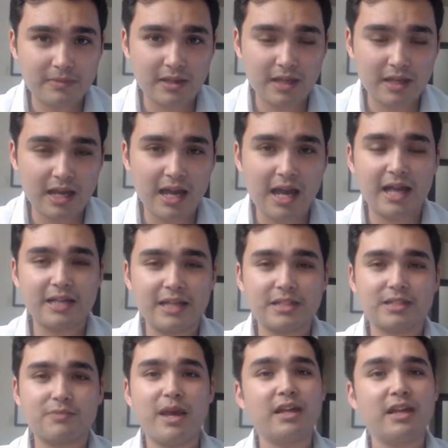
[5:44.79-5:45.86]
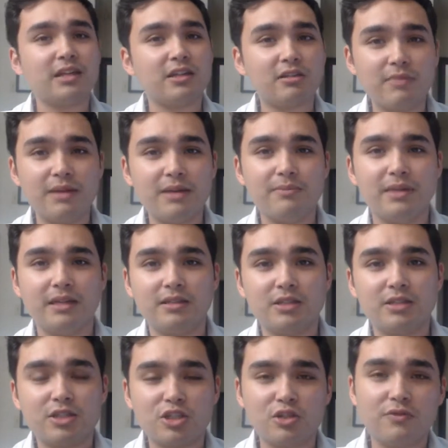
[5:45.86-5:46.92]
has made a commitment
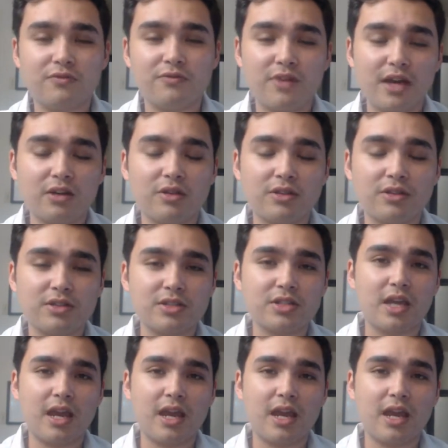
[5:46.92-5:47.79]
to veterans